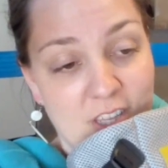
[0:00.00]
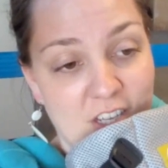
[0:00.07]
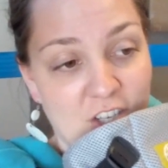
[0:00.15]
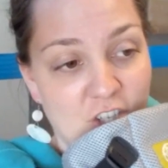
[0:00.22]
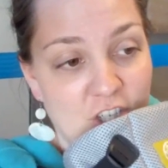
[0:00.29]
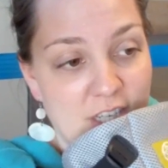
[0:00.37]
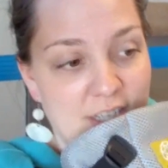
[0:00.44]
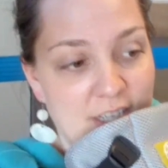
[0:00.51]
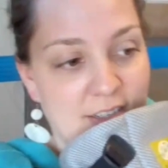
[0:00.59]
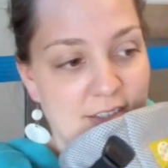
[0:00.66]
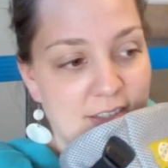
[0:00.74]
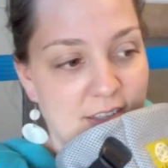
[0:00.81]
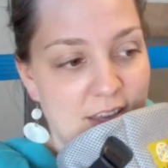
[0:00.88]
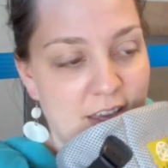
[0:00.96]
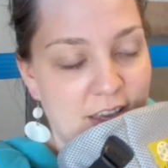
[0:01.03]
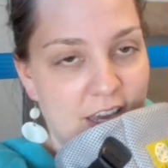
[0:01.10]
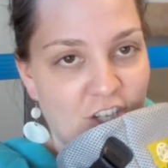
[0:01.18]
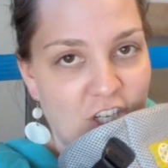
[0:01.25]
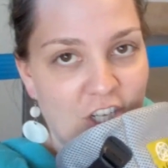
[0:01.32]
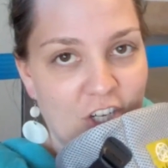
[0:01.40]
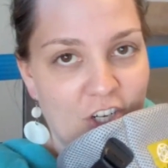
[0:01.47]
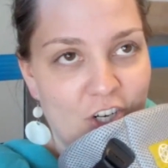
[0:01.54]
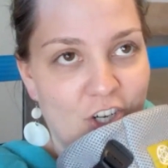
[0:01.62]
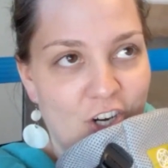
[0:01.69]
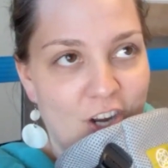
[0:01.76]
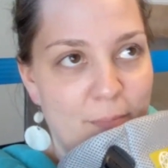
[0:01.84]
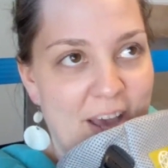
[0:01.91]
that she's engaging
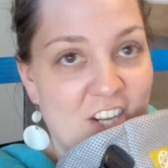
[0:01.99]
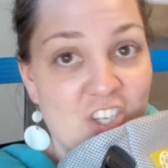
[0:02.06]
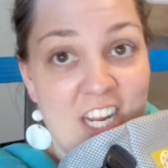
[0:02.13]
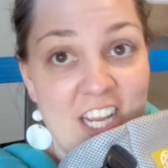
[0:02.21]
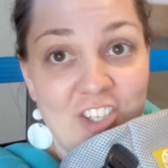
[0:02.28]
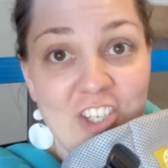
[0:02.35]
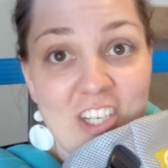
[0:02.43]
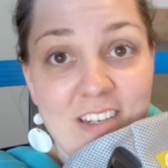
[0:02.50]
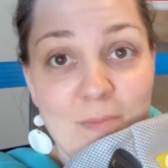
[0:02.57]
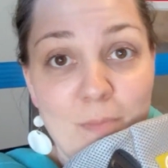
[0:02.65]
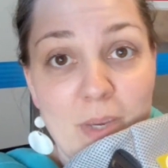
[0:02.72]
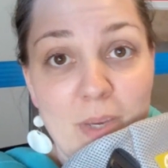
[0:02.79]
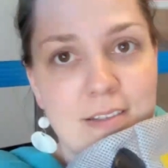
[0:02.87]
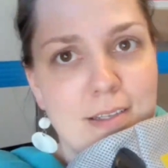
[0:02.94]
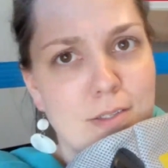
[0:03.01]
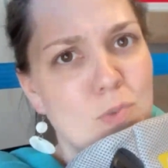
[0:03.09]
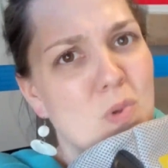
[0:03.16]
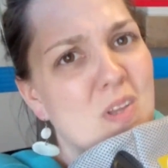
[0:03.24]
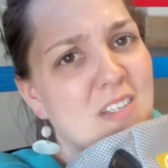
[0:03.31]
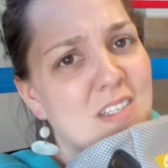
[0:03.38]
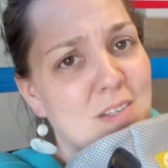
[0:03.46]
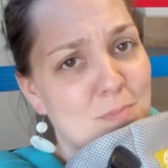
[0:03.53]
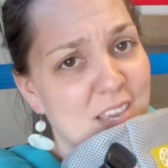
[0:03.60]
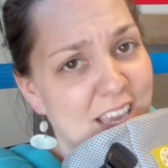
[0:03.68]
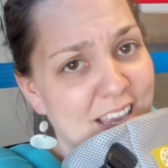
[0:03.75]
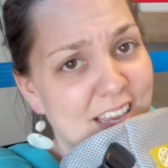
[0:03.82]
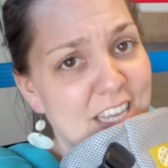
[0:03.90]
her imagination because that's to
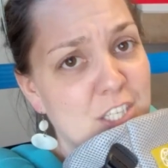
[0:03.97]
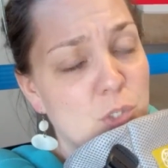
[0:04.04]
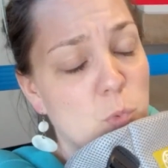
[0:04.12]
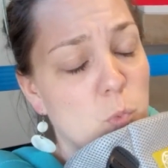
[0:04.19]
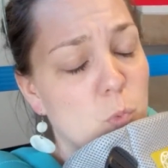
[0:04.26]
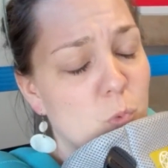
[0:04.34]
me, it's